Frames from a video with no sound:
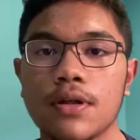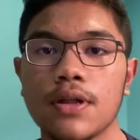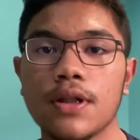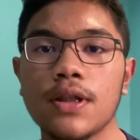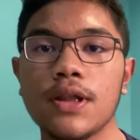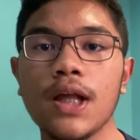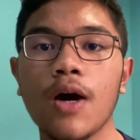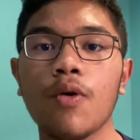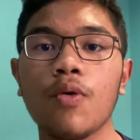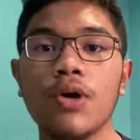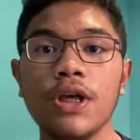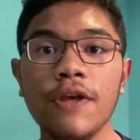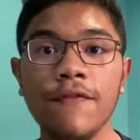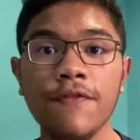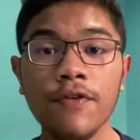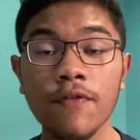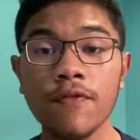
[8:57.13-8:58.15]
Now,
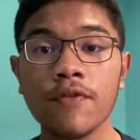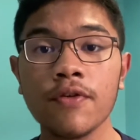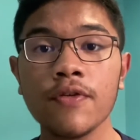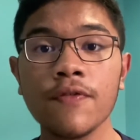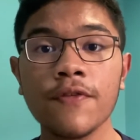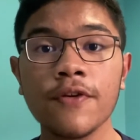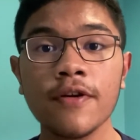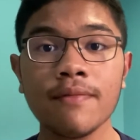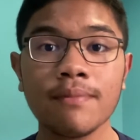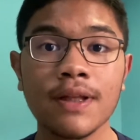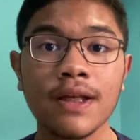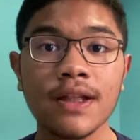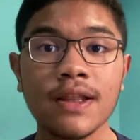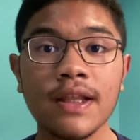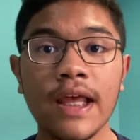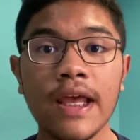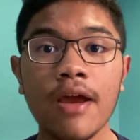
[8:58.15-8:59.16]
if you've confirmed
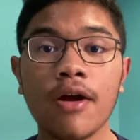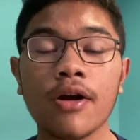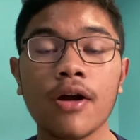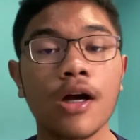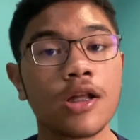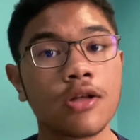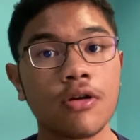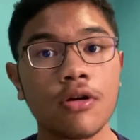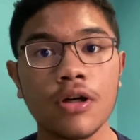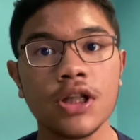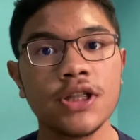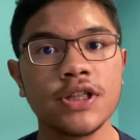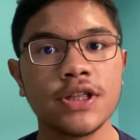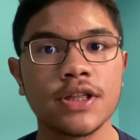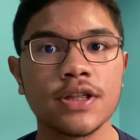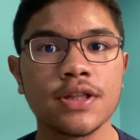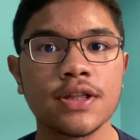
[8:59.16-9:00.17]
that they are
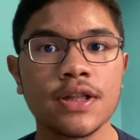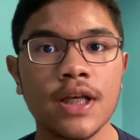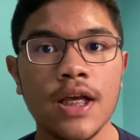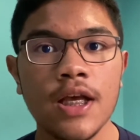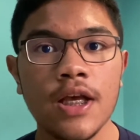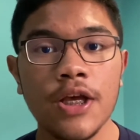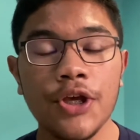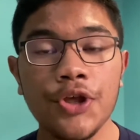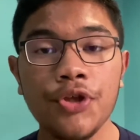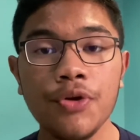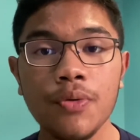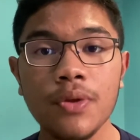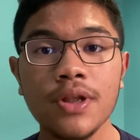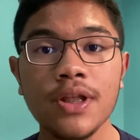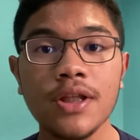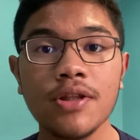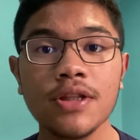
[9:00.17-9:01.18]
unconscious, you will
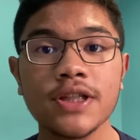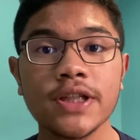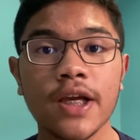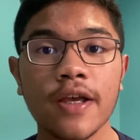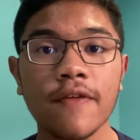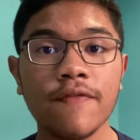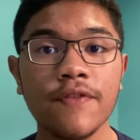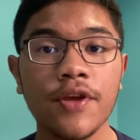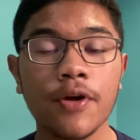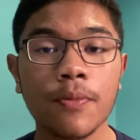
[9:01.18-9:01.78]
need to check if they are